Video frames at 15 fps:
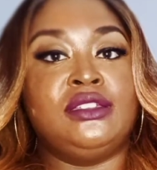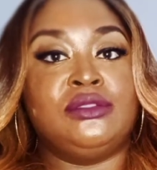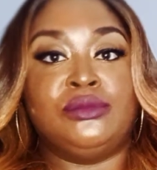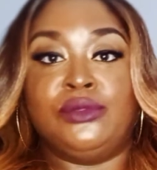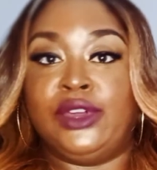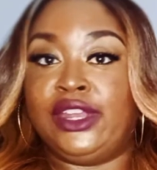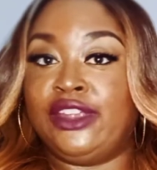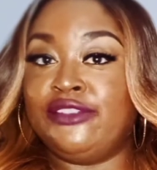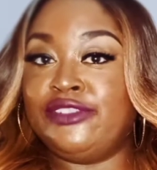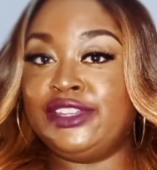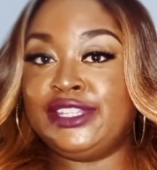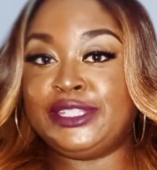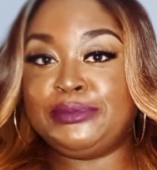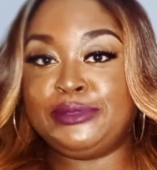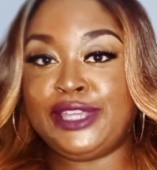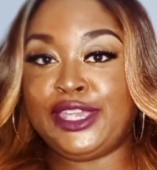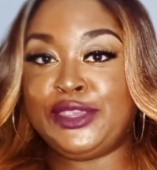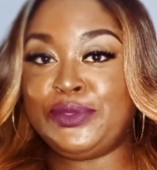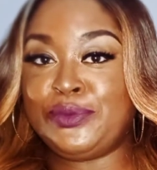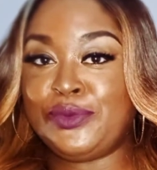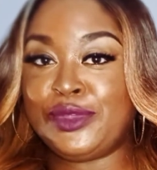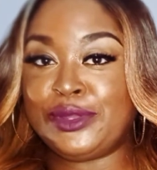whatever display
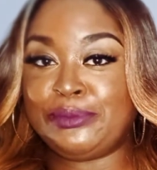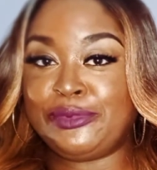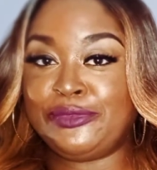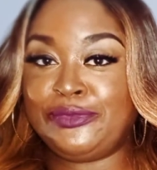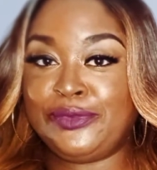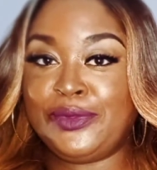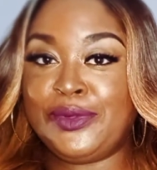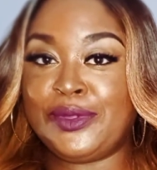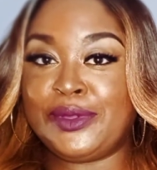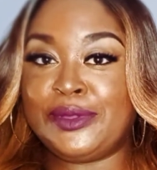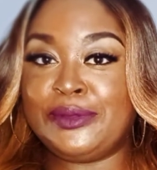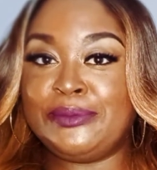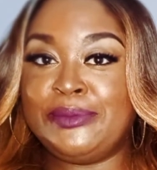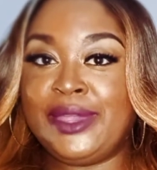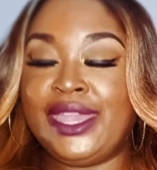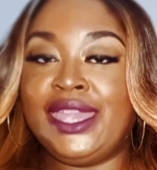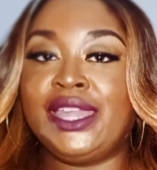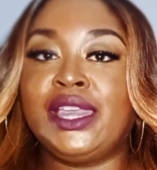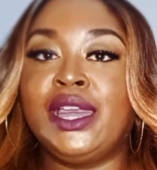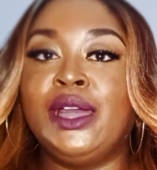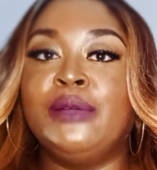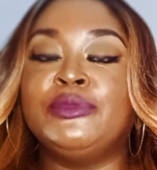you want to perform,
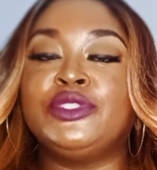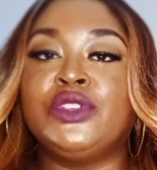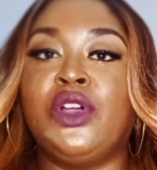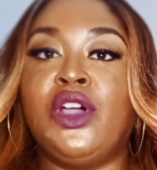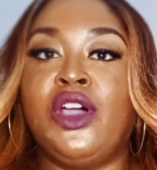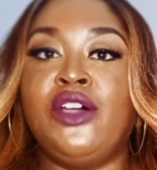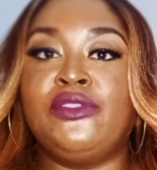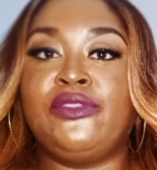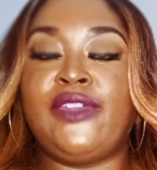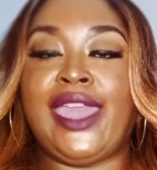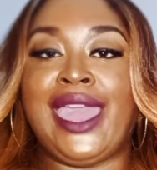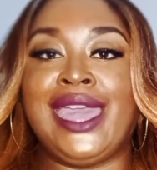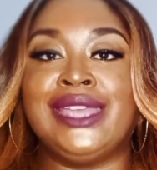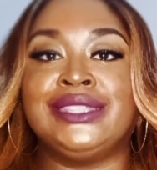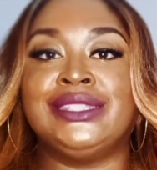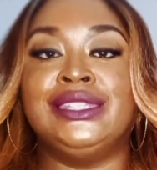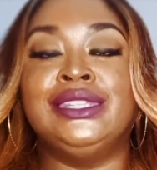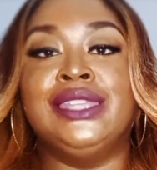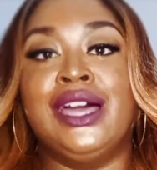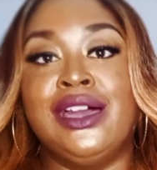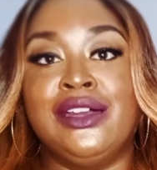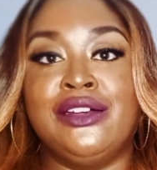it comes off as
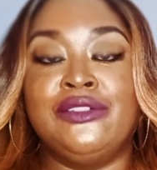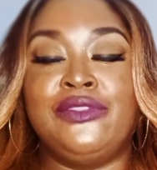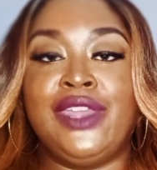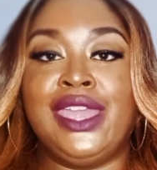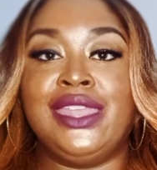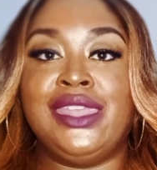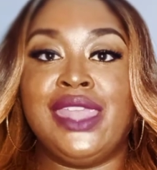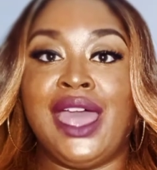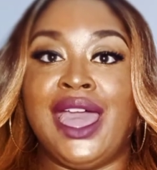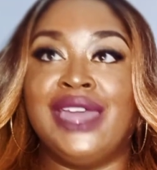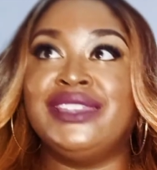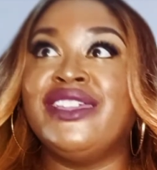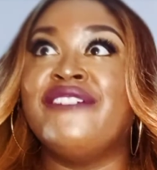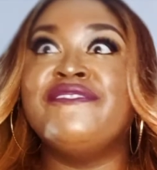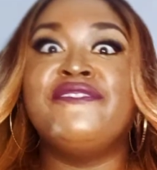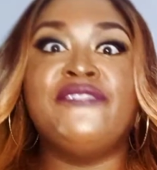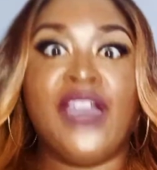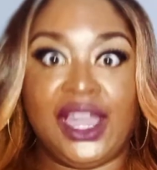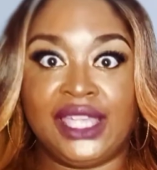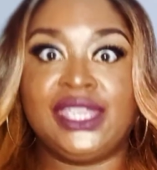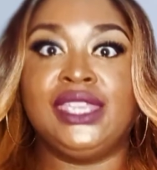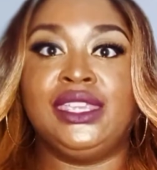love and not,
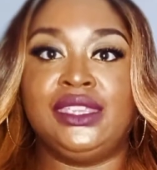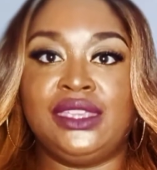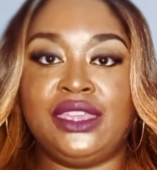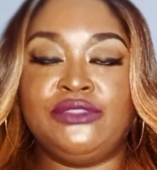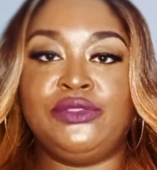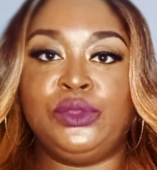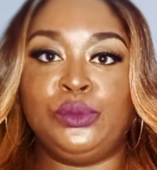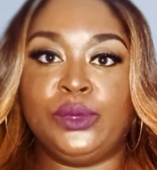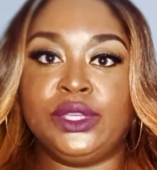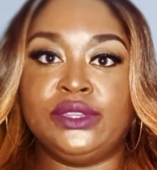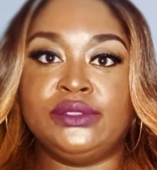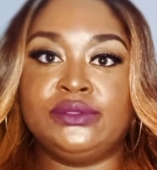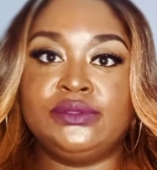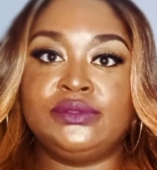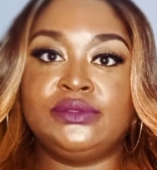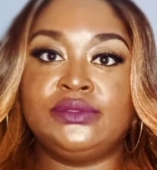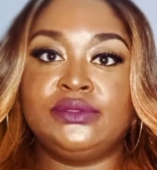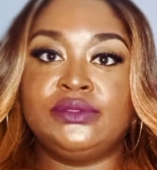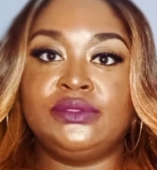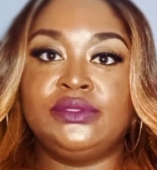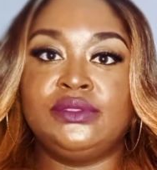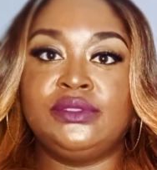if you will.
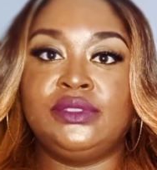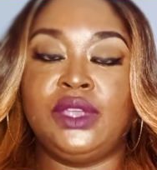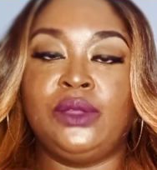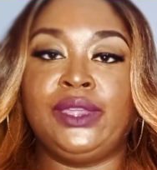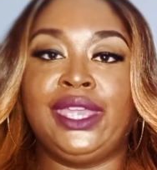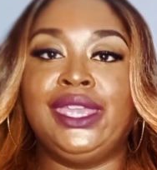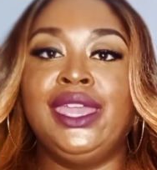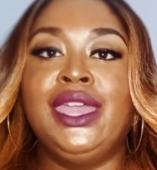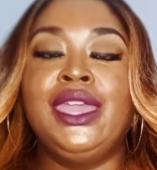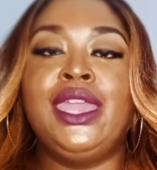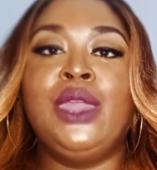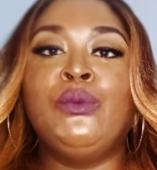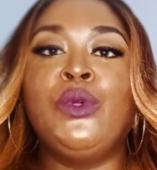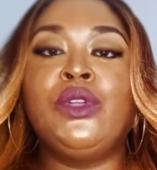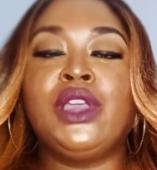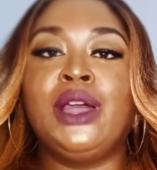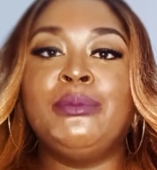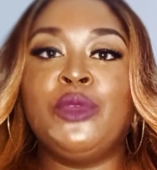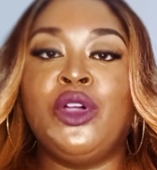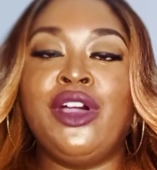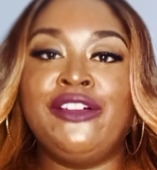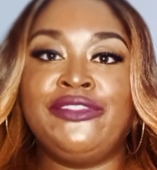Okay? It won't
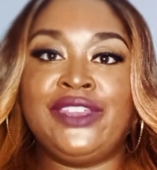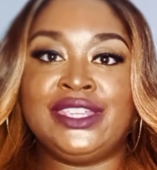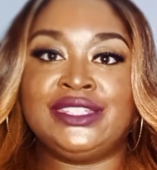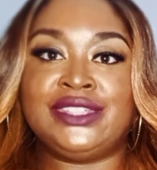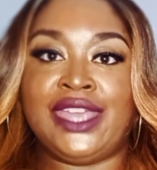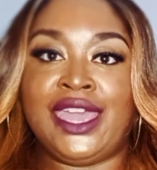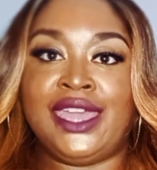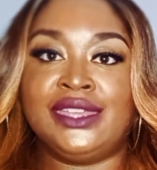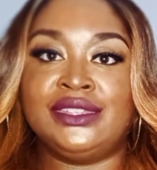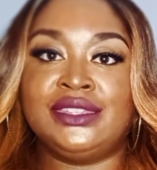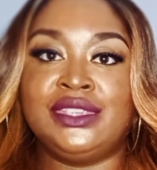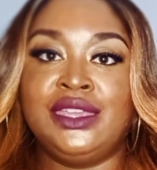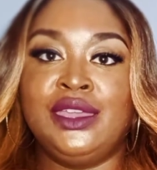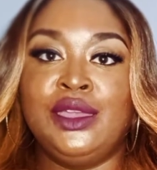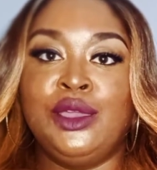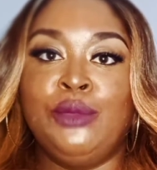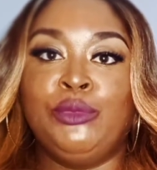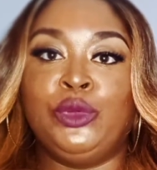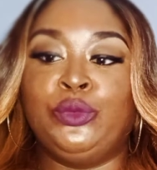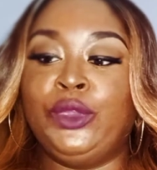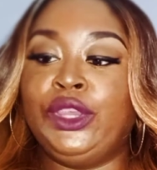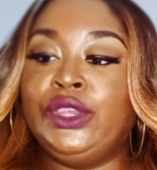come off as that.
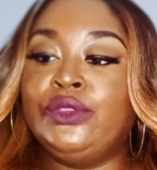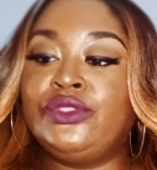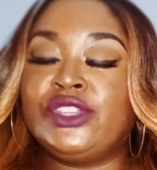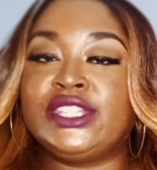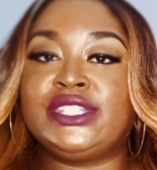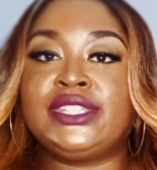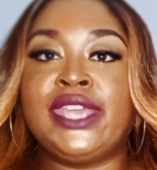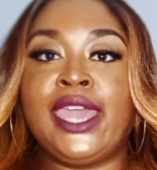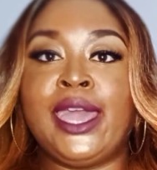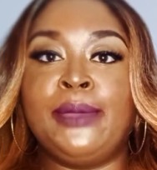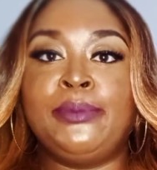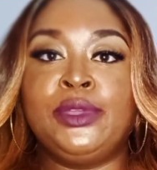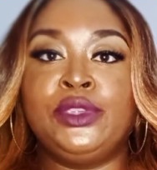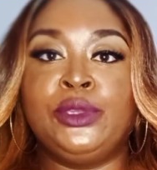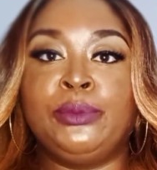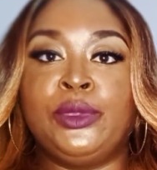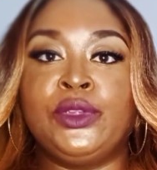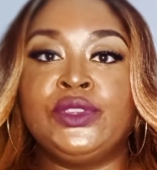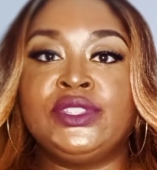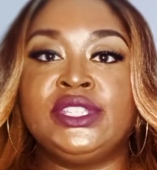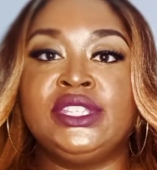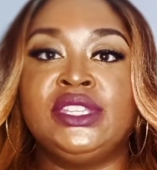But when you just tap your
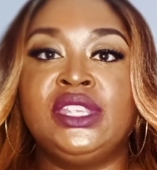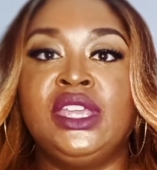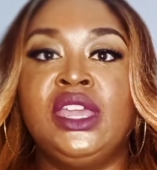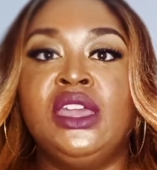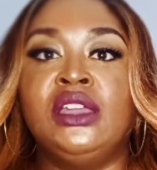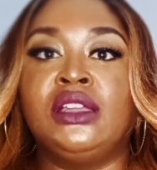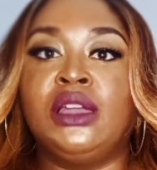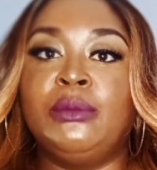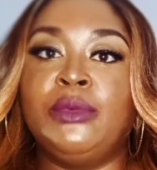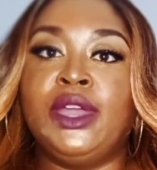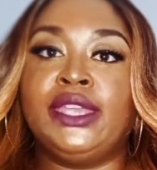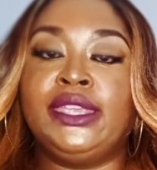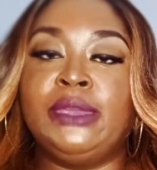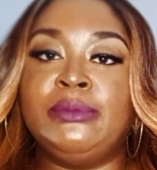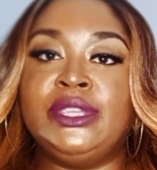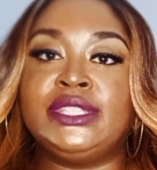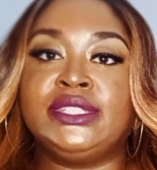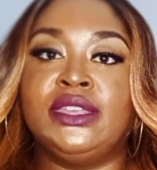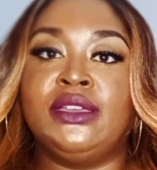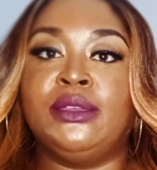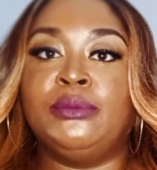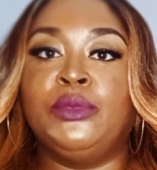person, come on, give me
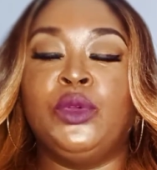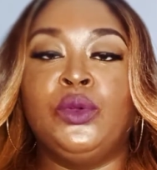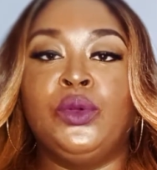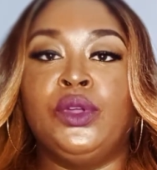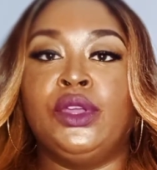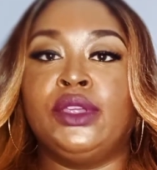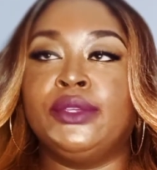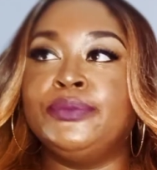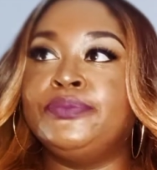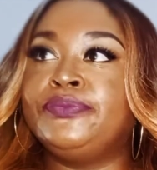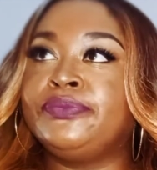some, or